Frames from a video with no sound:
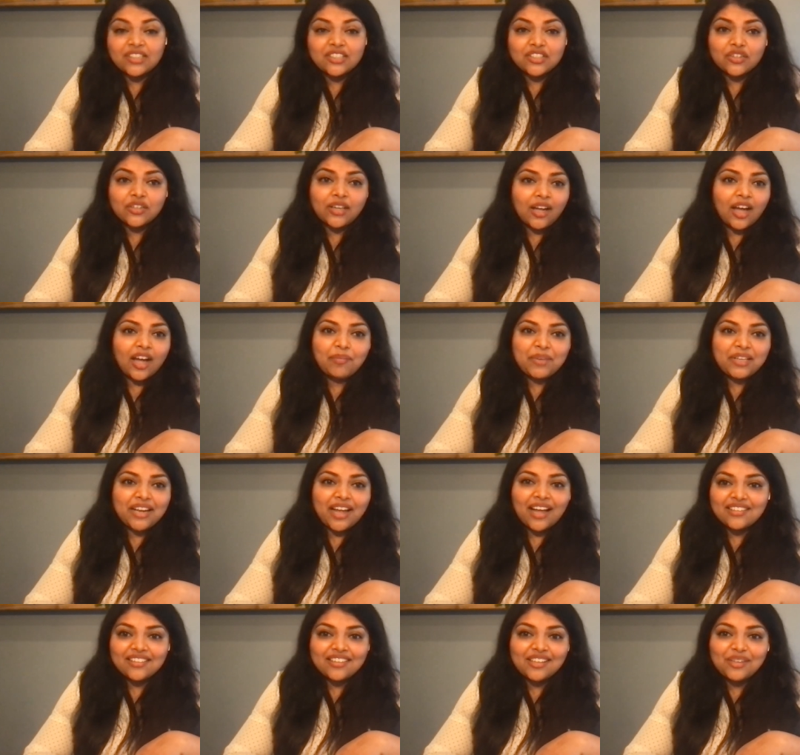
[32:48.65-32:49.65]
So
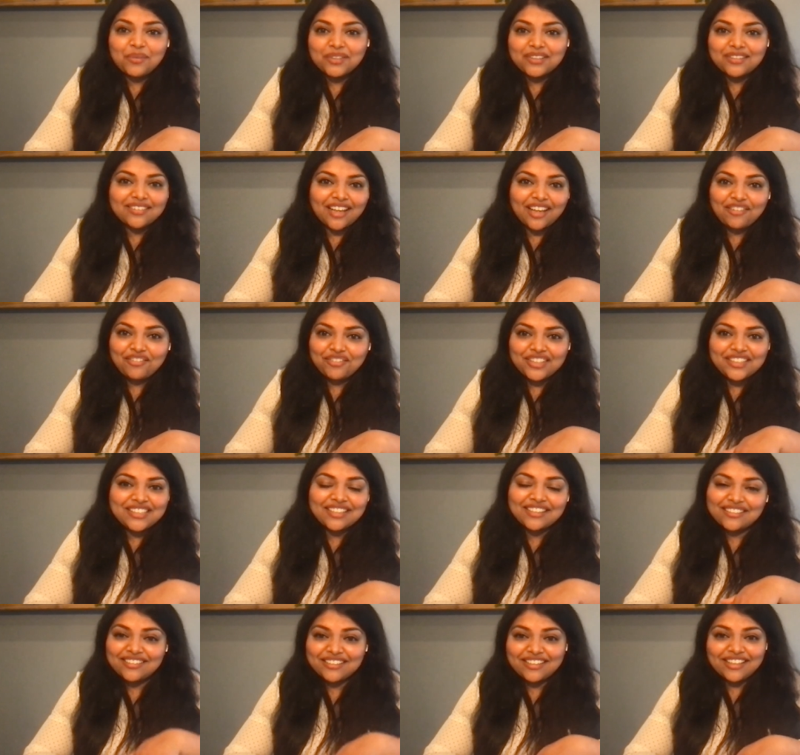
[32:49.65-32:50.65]
I deal with it every
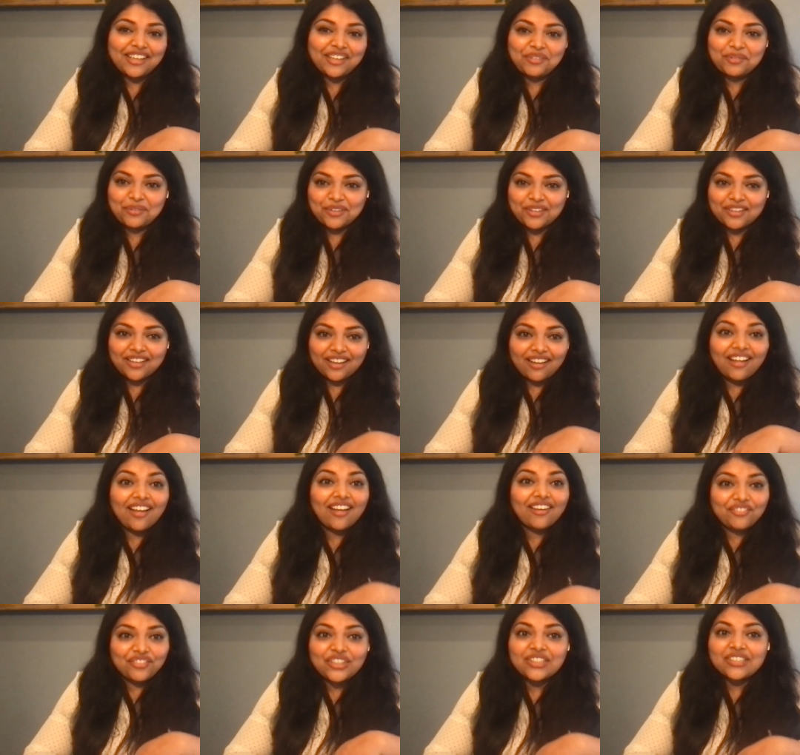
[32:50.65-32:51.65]
single day at work,
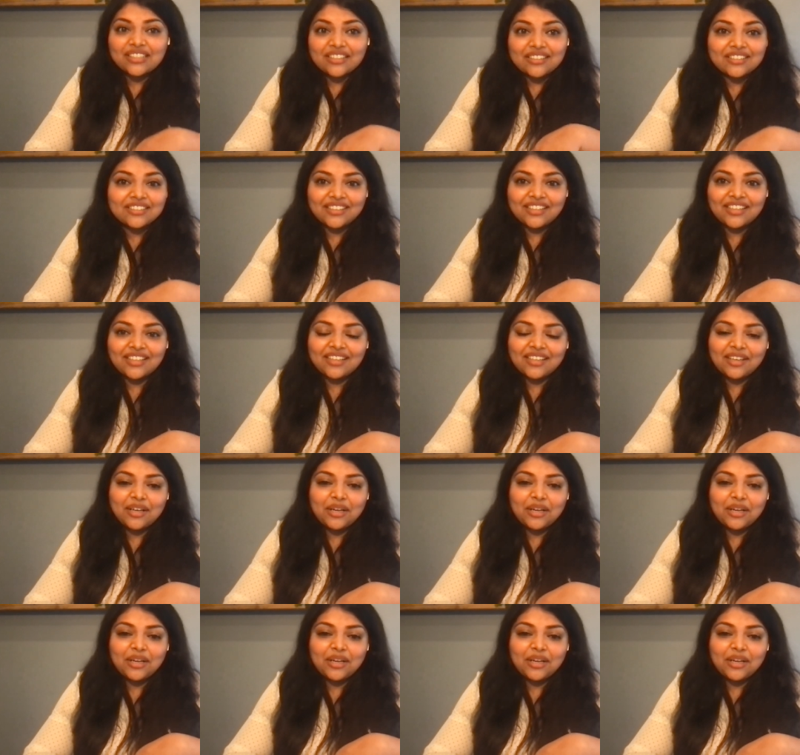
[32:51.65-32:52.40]
every single day.